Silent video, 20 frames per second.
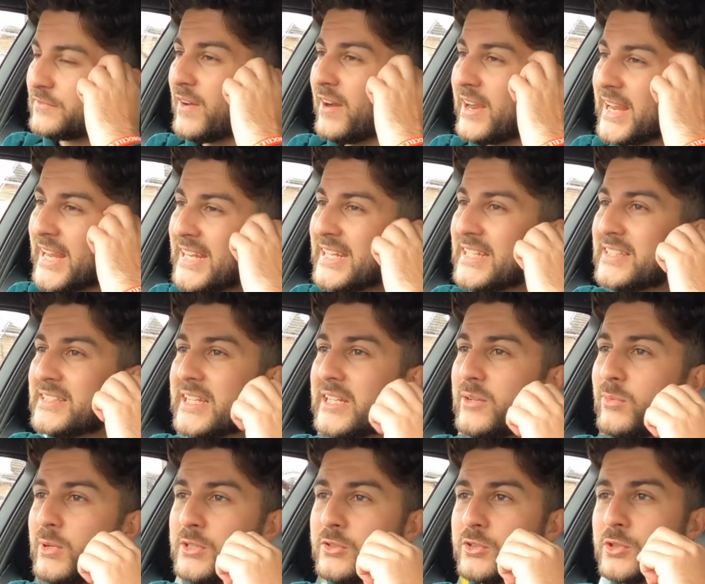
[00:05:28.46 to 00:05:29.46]
It's very
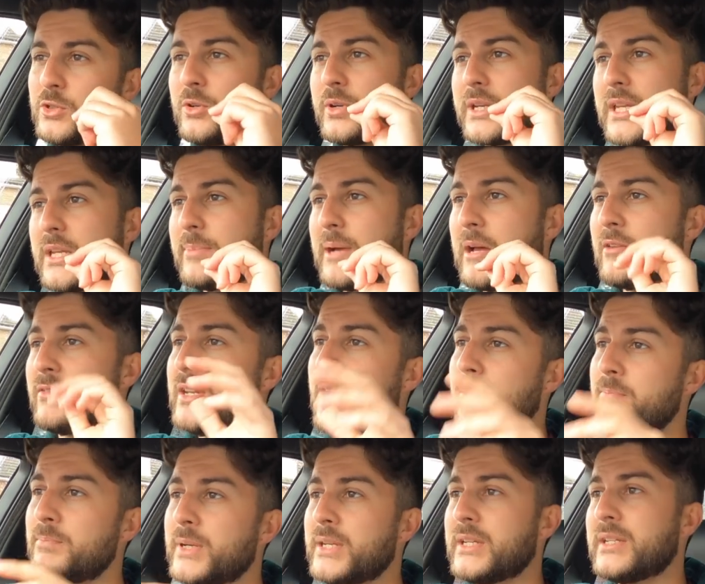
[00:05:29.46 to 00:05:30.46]
easy when you're talking
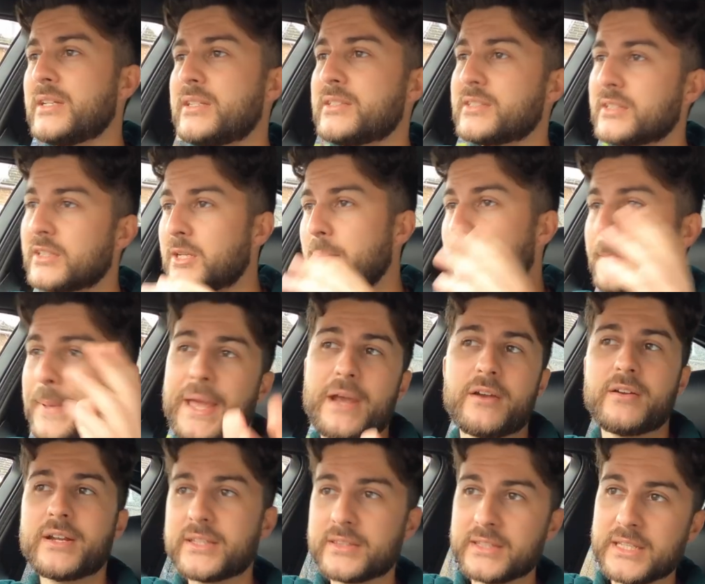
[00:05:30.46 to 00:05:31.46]
about numbers and
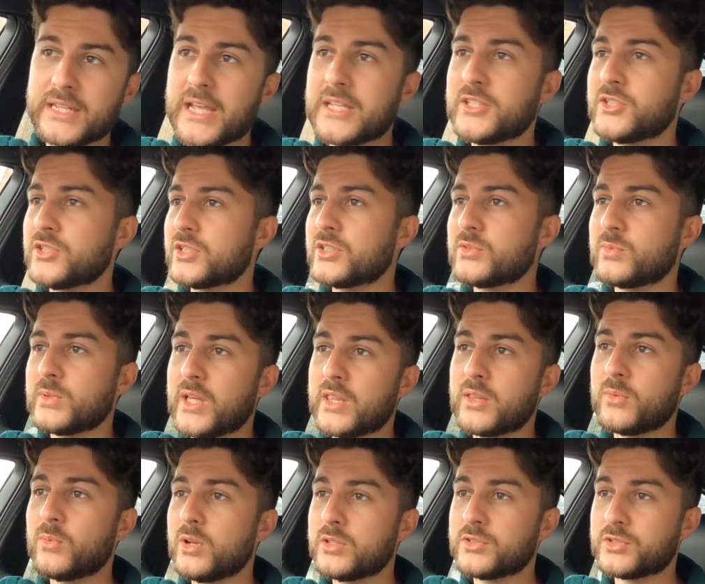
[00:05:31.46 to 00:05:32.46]
comparing the
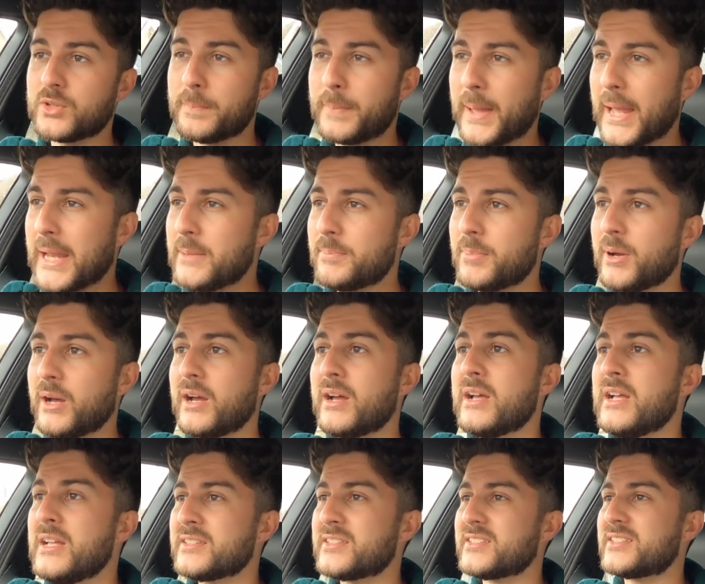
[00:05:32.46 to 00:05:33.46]
engines with other ones on
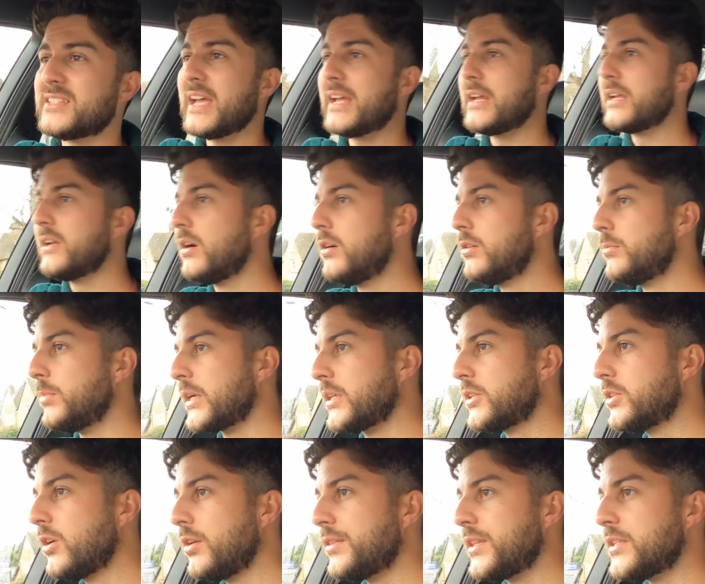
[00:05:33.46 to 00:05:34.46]
paper to say,
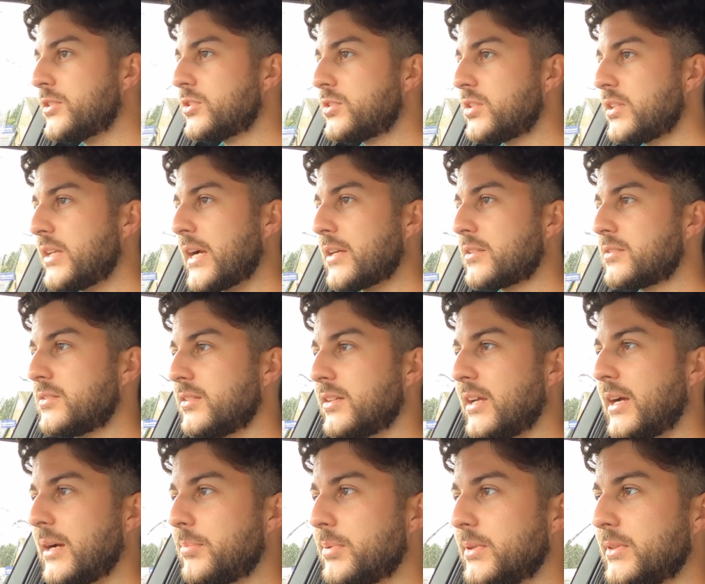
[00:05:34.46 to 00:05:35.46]
oh my God, there's just an
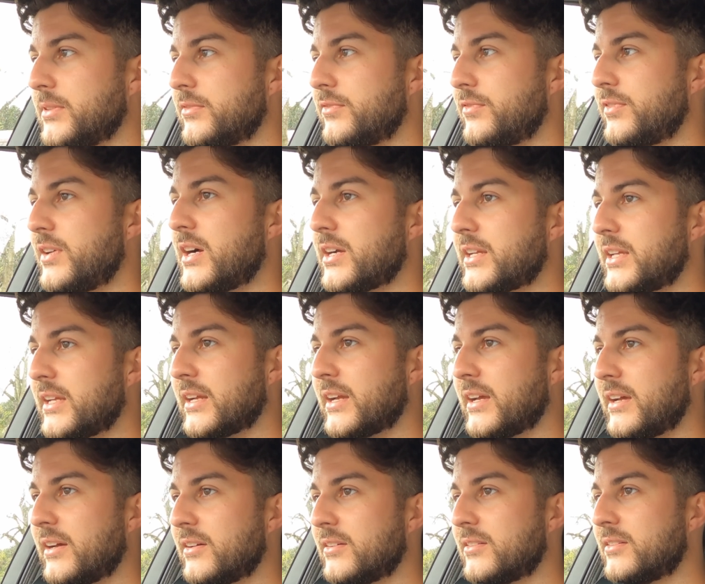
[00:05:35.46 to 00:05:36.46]
accident happened.
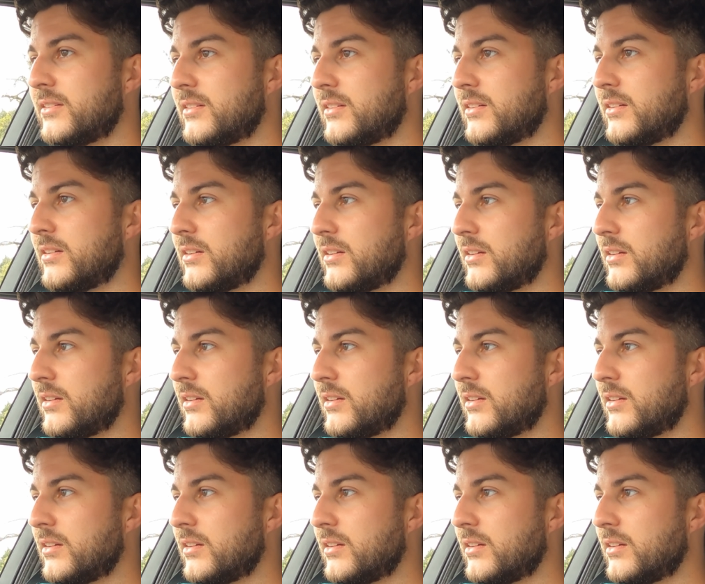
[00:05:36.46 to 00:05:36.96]
Fucking hell.